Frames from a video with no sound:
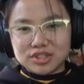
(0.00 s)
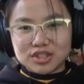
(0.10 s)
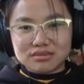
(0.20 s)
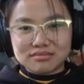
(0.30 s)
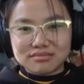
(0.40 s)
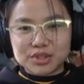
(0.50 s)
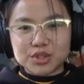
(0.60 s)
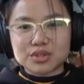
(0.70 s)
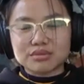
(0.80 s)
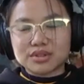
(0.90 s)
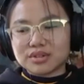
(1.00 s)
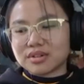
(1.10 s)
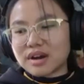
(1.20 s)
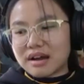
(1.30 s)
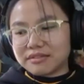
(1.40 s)
know your
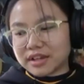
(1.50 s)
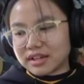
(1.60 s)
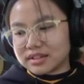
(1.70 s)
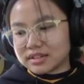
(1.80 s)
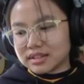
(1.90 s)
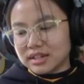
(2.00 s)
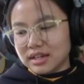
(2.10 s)
craft I guess.